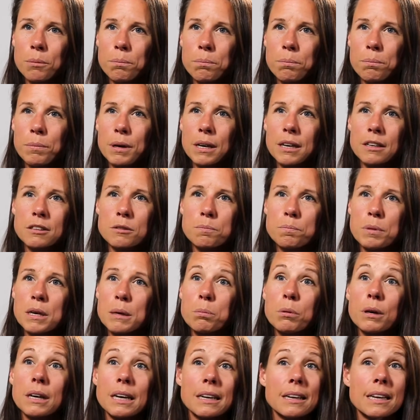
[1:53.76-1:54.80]
Because
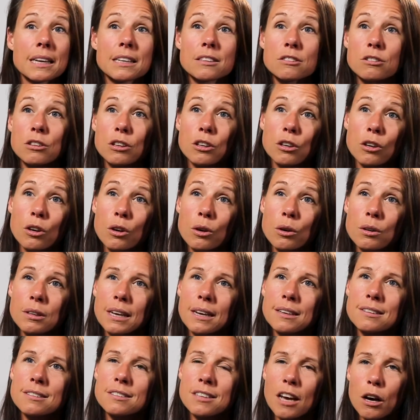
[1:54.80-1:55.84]
people get insecure,
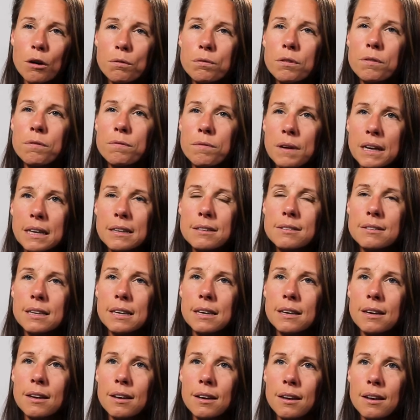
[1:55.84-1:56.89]
their
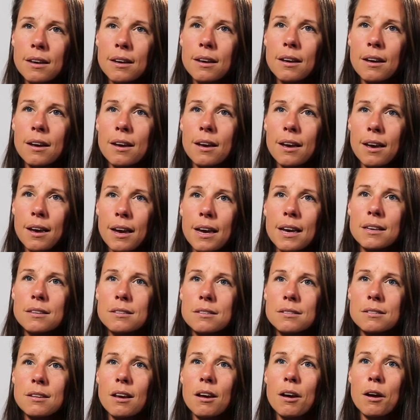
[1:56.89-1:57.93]
self-efficacy
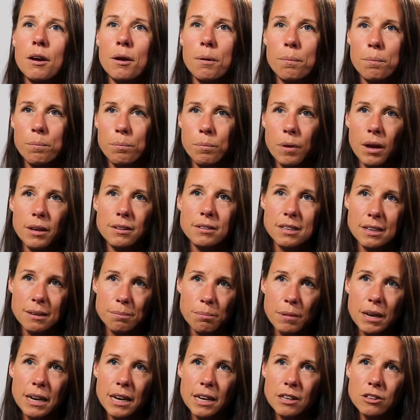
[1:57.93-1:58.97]
is
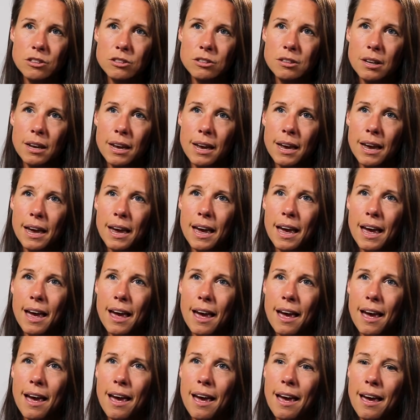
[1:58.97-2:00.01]
diminished.
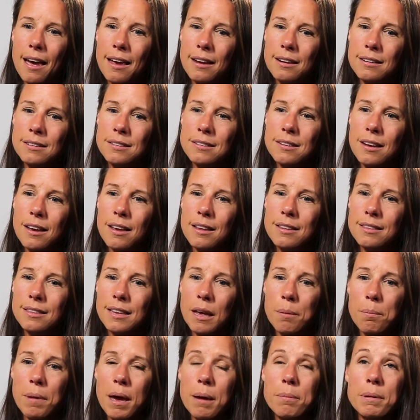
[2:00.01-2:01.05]
And they
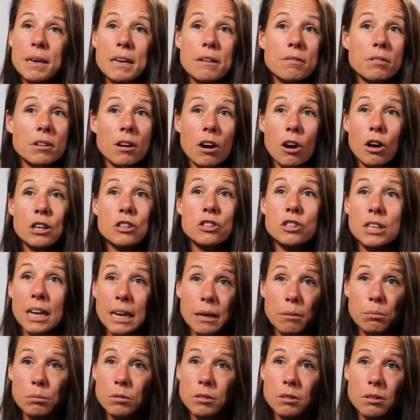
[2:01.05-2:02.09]
maybe even are
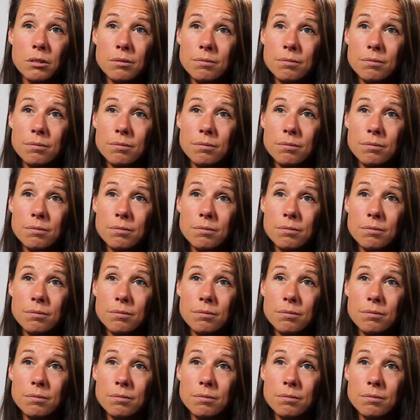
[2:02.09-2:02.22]
ashamed,